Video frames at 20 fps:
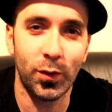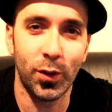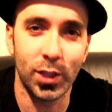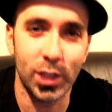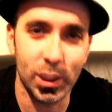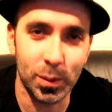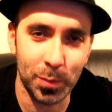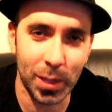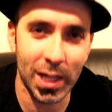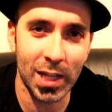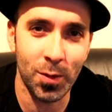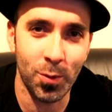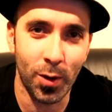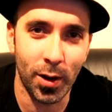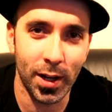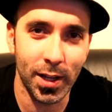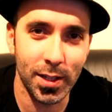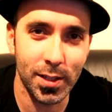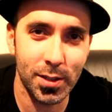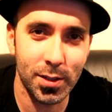versus
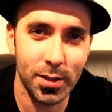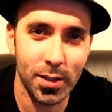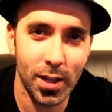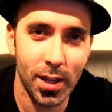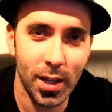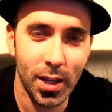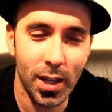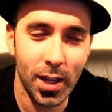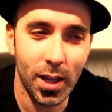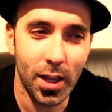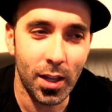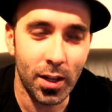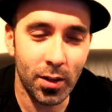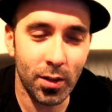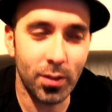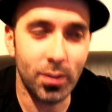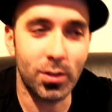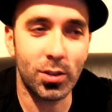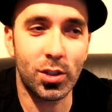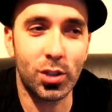Pennywise.
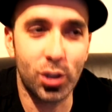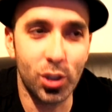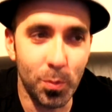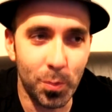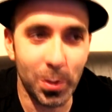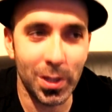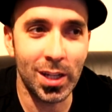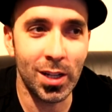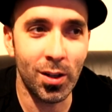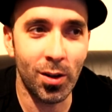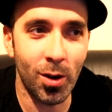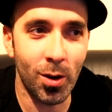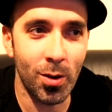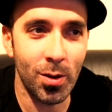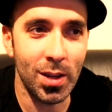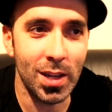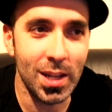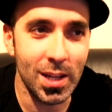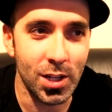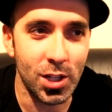Not
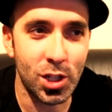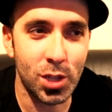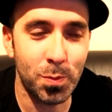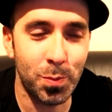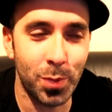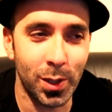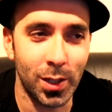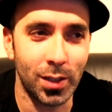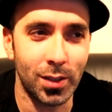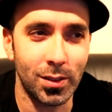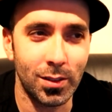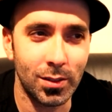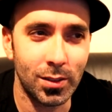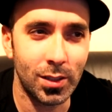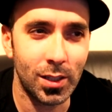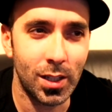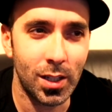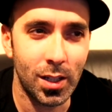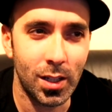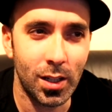superhero-ish, but
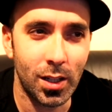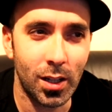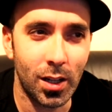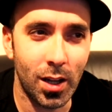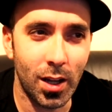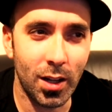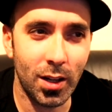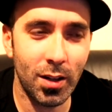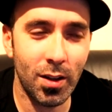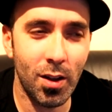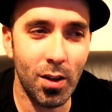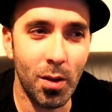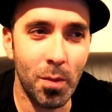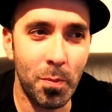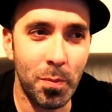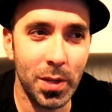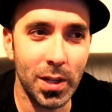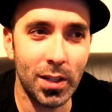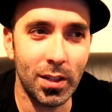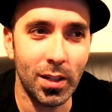I don't
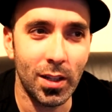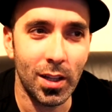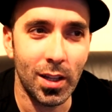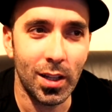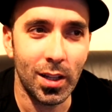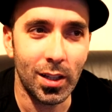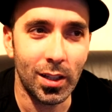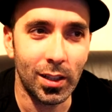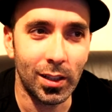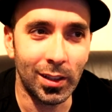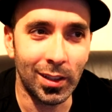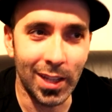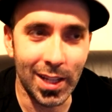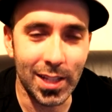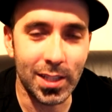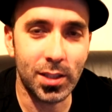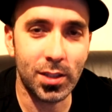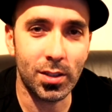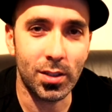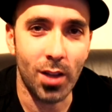know, a bit
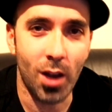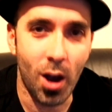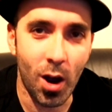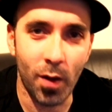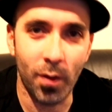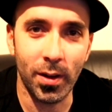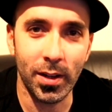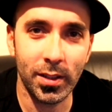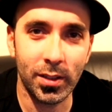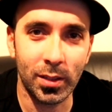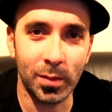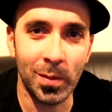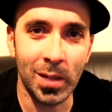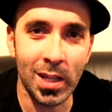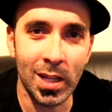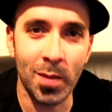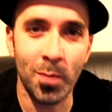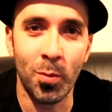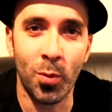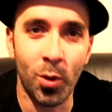less horror to
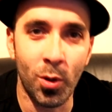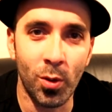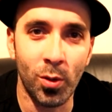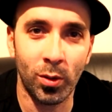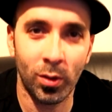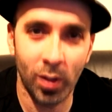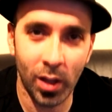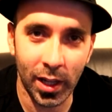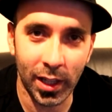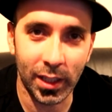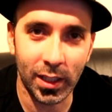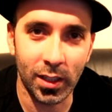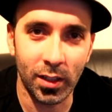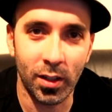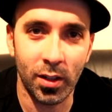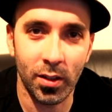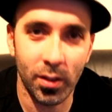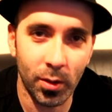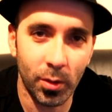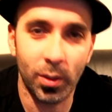me and more like, you
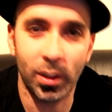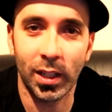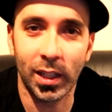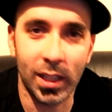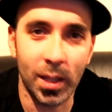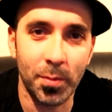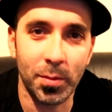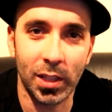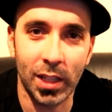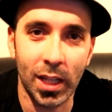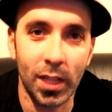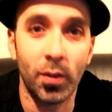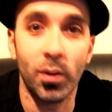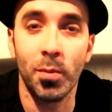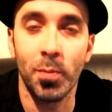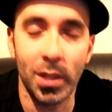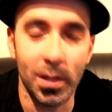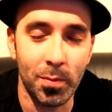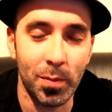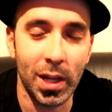know, they're all going to come together
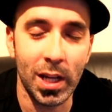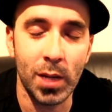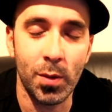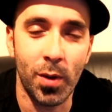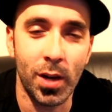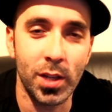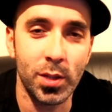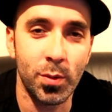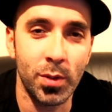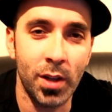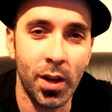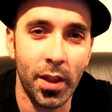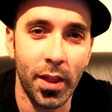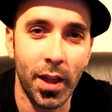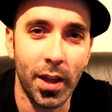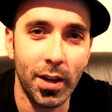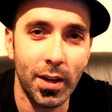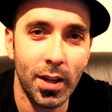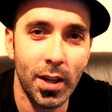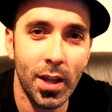and beat Pennywise, we know
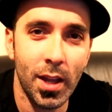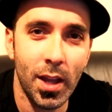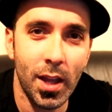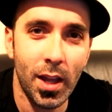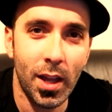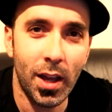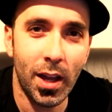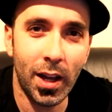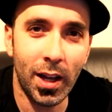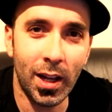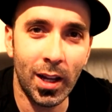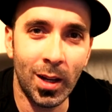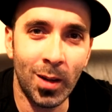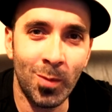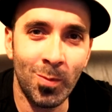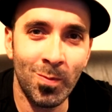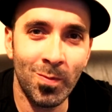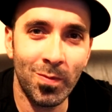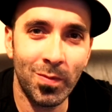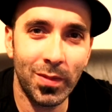that.
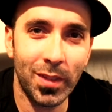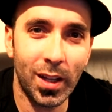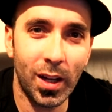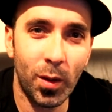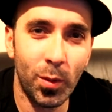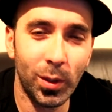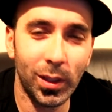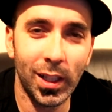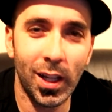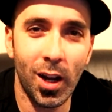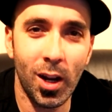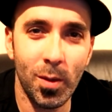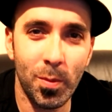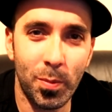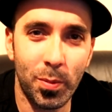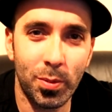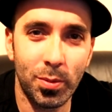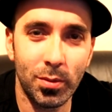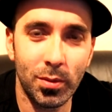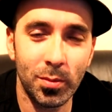Um, I really
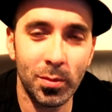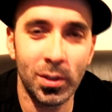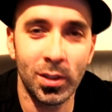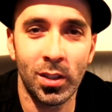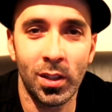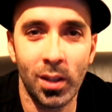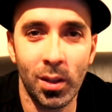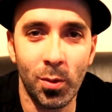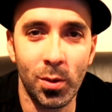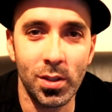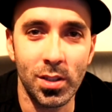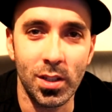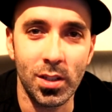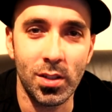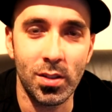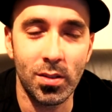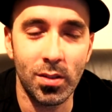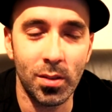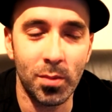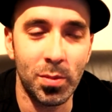hope, I mean, there was a,
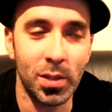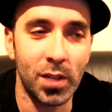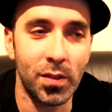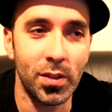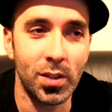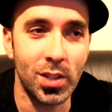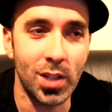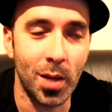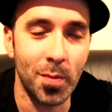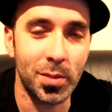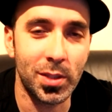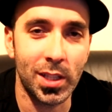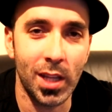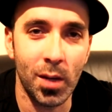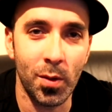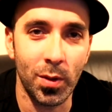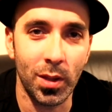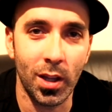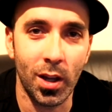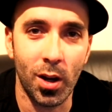a, bit of a jump
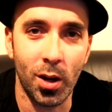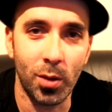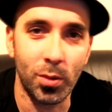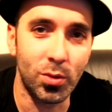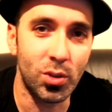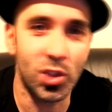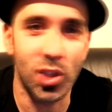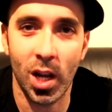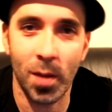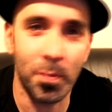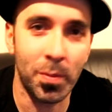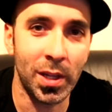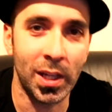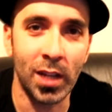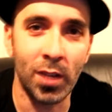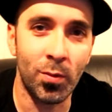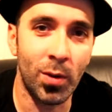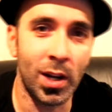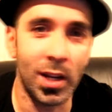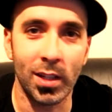scare with the whole
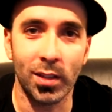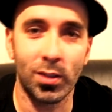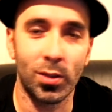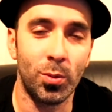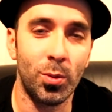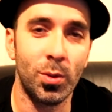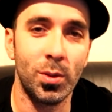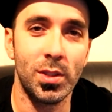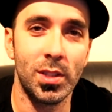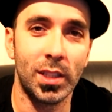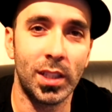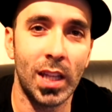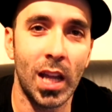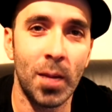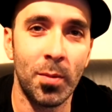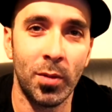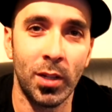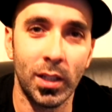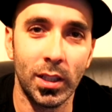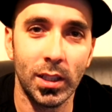jumping and running towards the
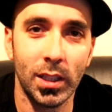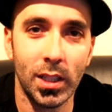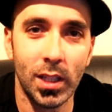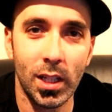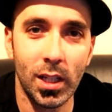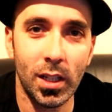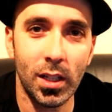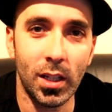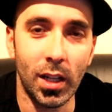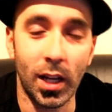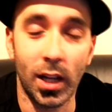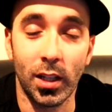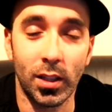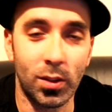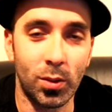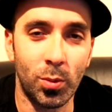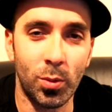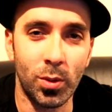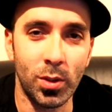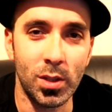camera, uh,
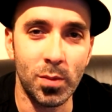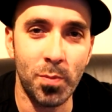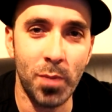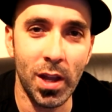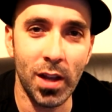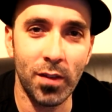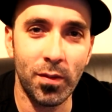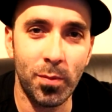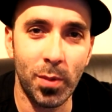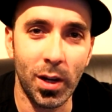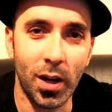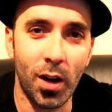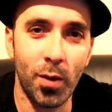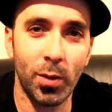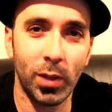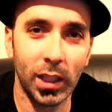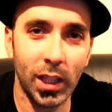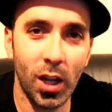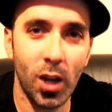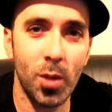towards Bev, but I
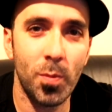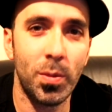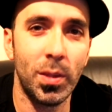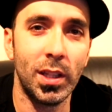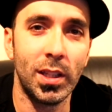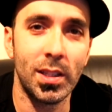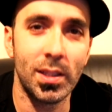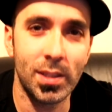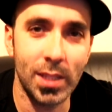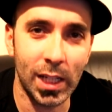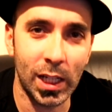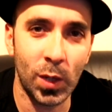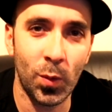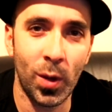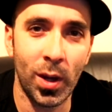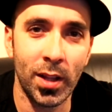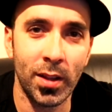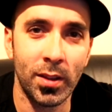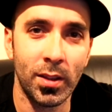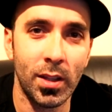really hope that the second
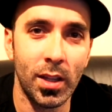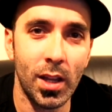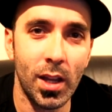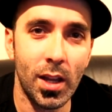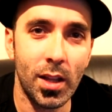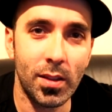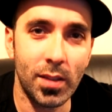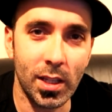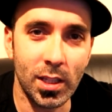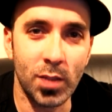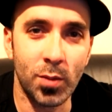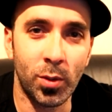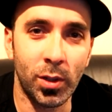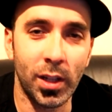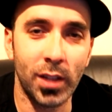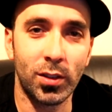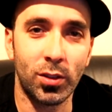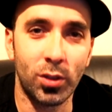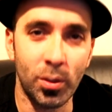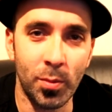one doesn't
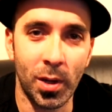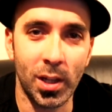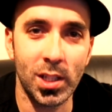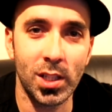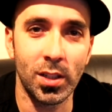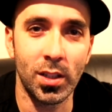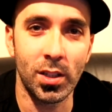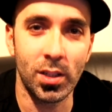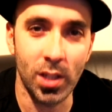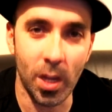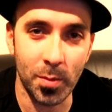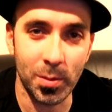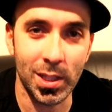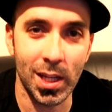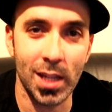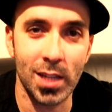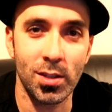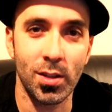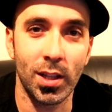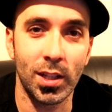rely too much on the jump
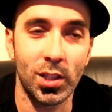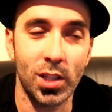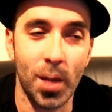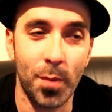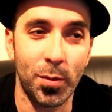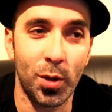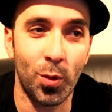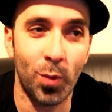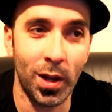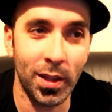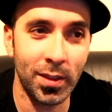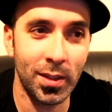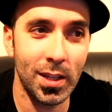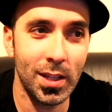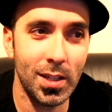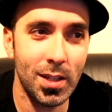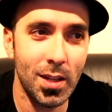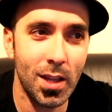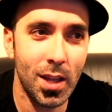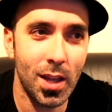scares like chapter one
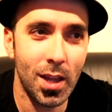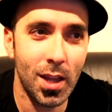did.